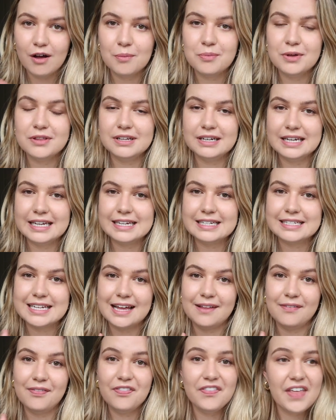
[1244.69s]
I'll put the link
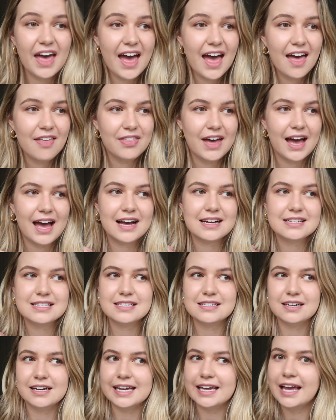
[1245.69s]
down there that
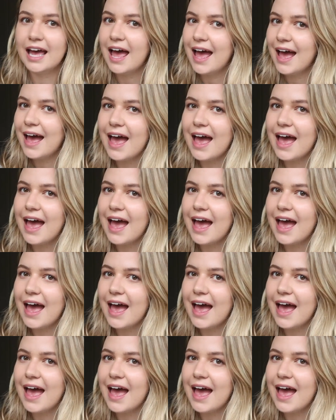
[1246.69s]
has like